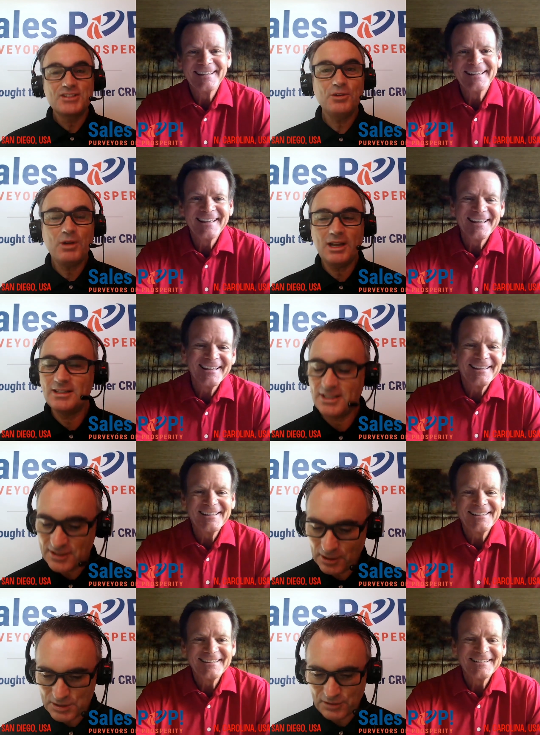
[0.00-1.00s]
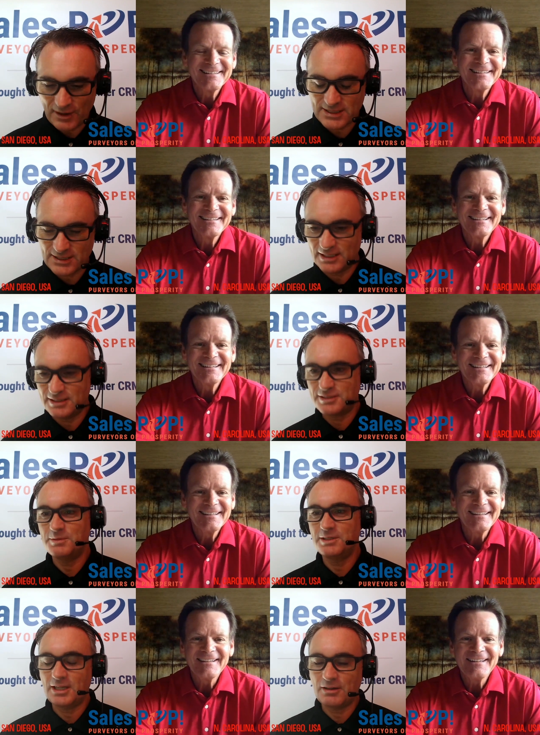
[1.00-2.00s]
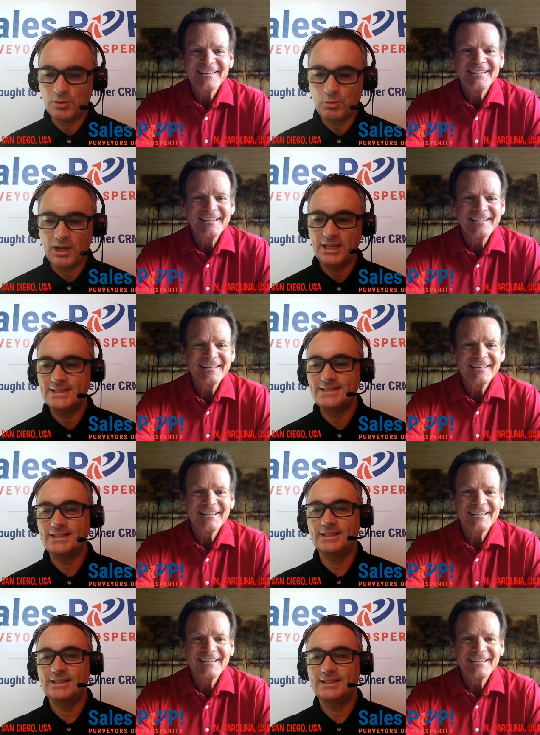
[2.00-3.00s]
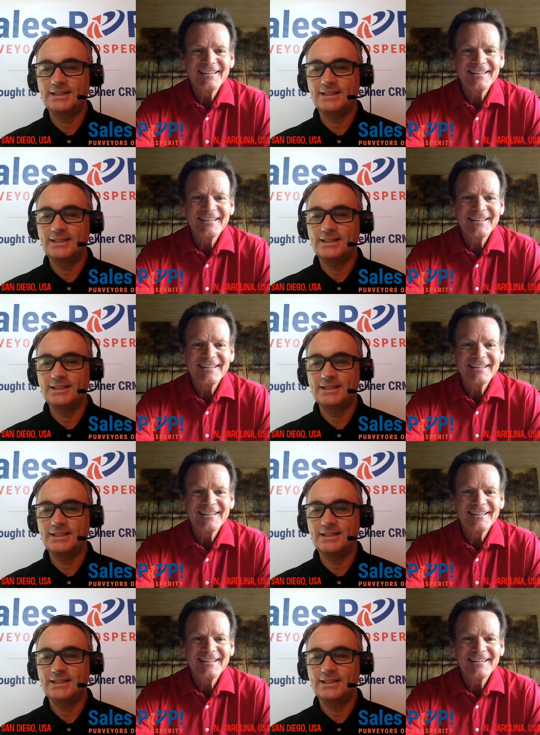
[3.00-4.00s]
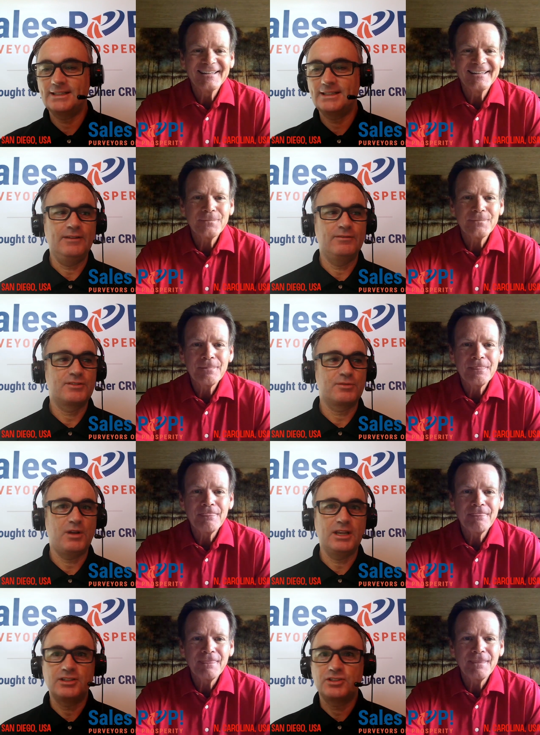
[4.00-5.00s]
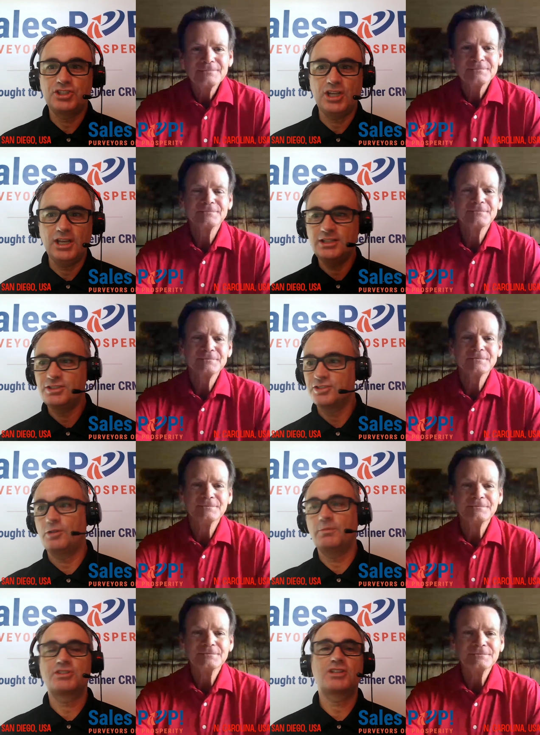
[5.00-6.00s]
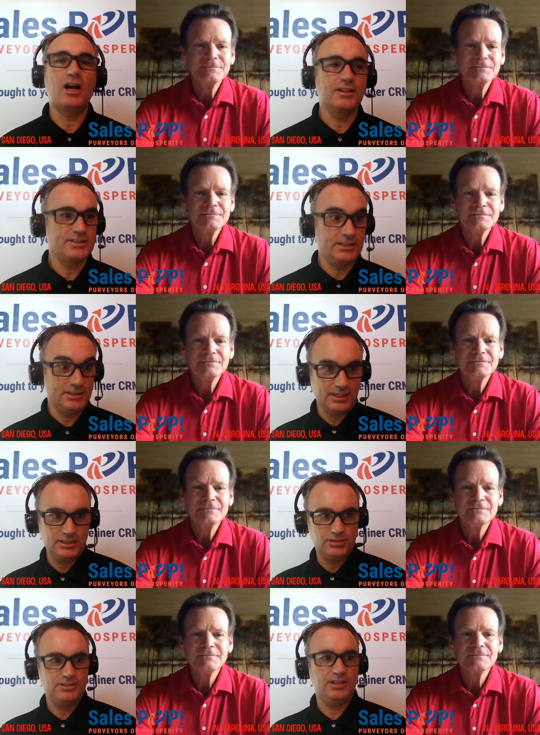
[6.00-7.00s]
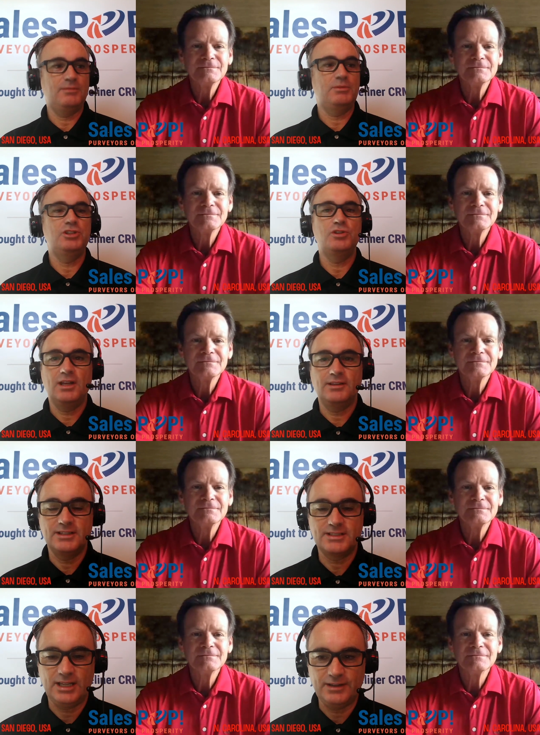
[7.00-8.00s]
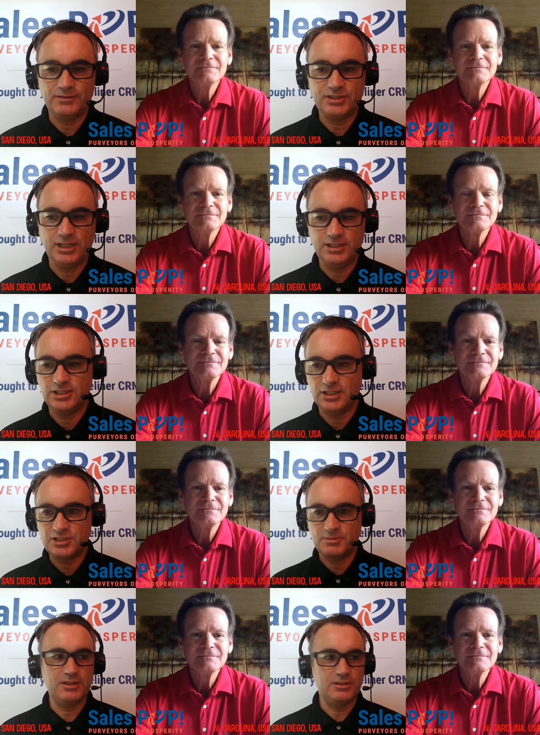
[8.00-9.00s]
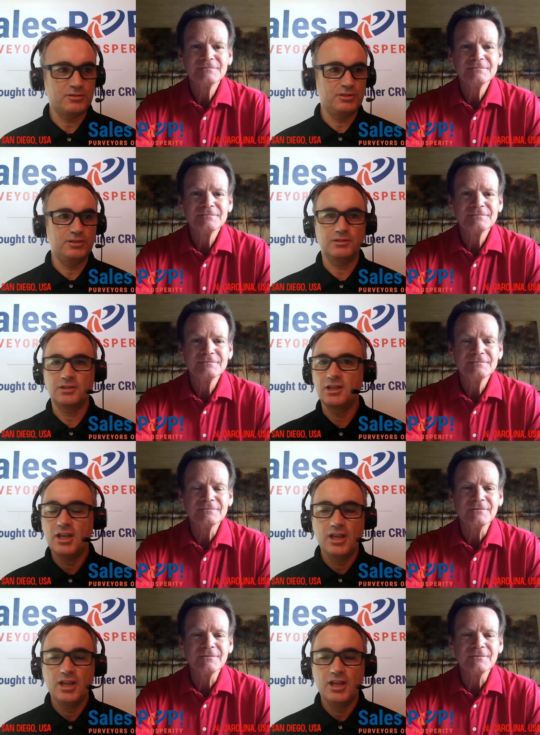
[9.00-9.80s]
Speaker 1: so why this always fascinates me gary why is it that in our lives, right, change is almost constant. Like you said, I mean, you had this life changing experience when you were,